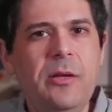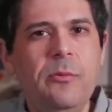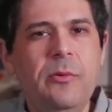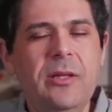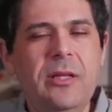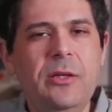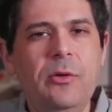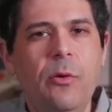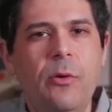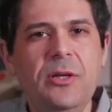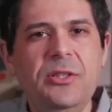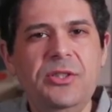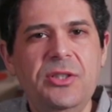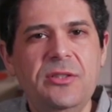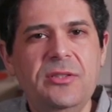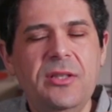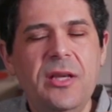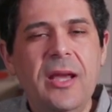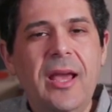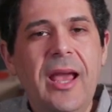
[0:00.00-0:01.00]
really
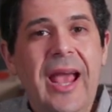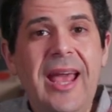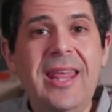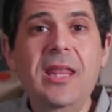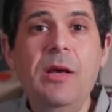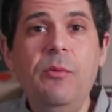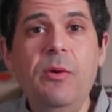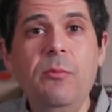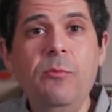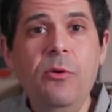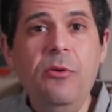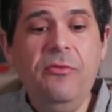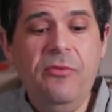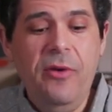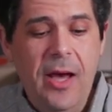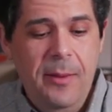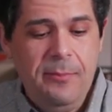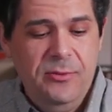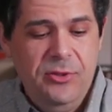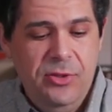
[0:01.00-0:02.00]
gorgeous and then we move
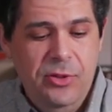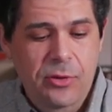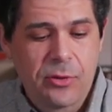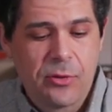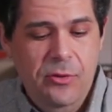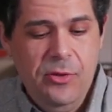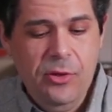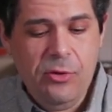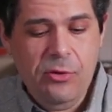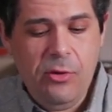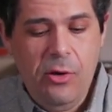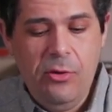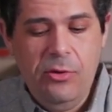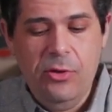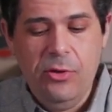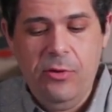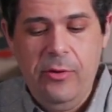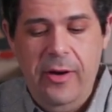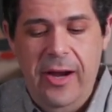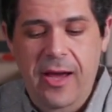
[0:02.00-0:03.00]
up to the
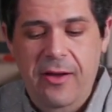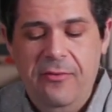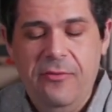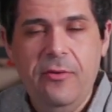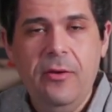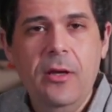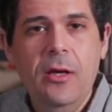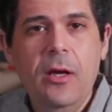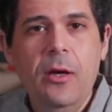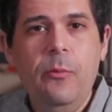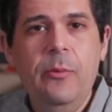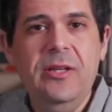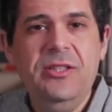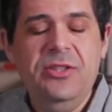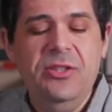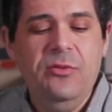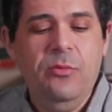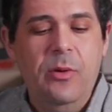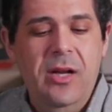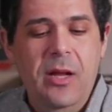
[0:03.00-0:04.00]
chronograph which
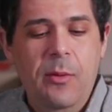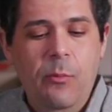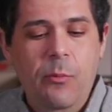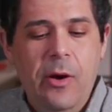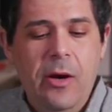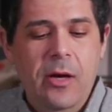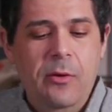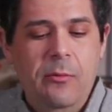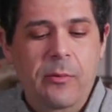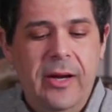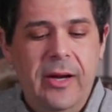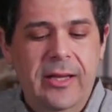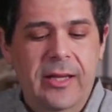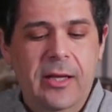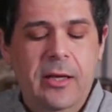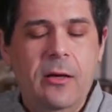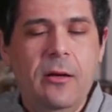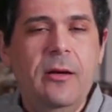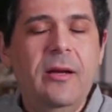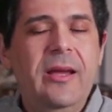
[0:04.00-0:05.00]
is what I'm wearing right
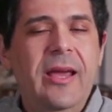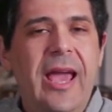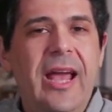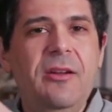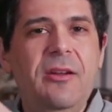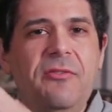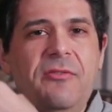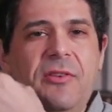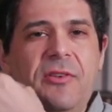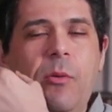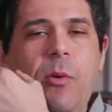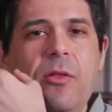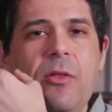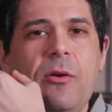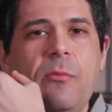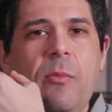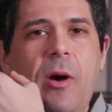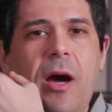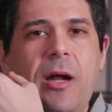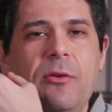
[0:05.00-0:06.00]
here, and a few other
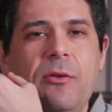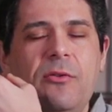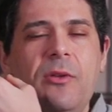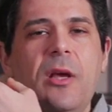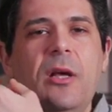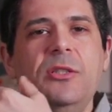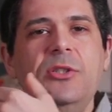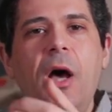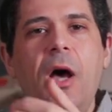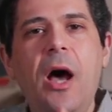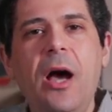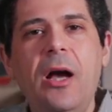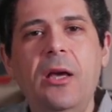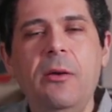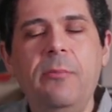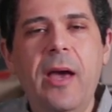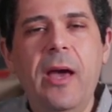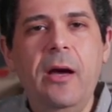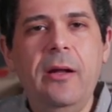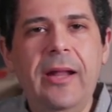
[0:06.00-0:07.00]
models. Talk
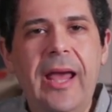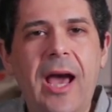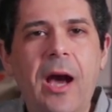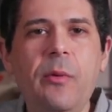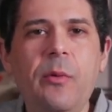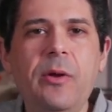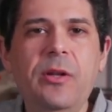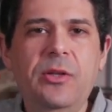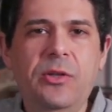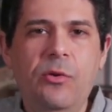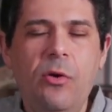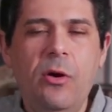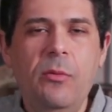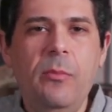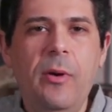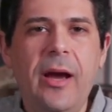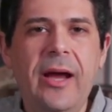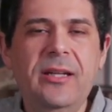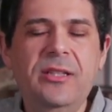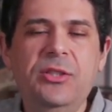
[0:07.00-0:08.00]
about how, in your
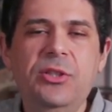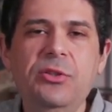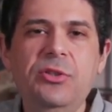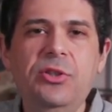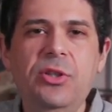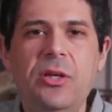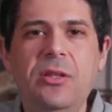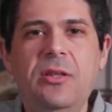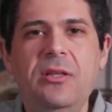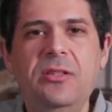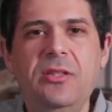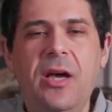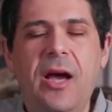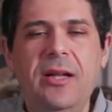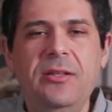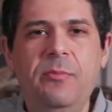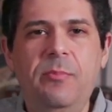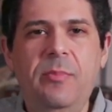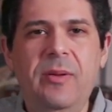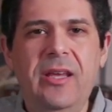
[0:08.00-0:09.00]
mind, you took the
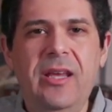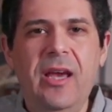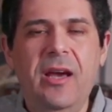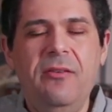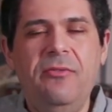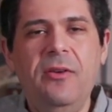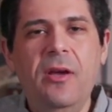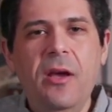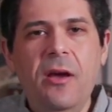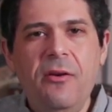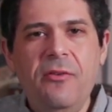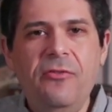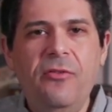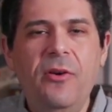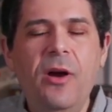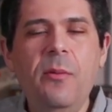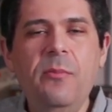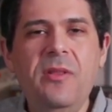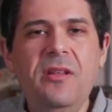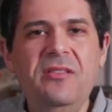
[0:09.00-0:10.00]
Tonda PF
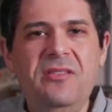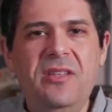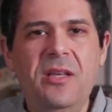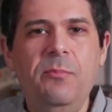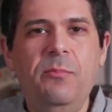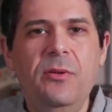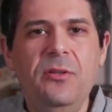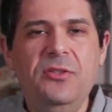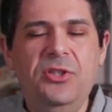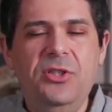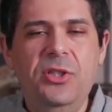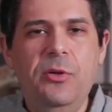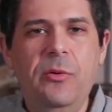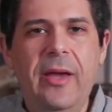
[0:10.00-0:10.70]
from the simple two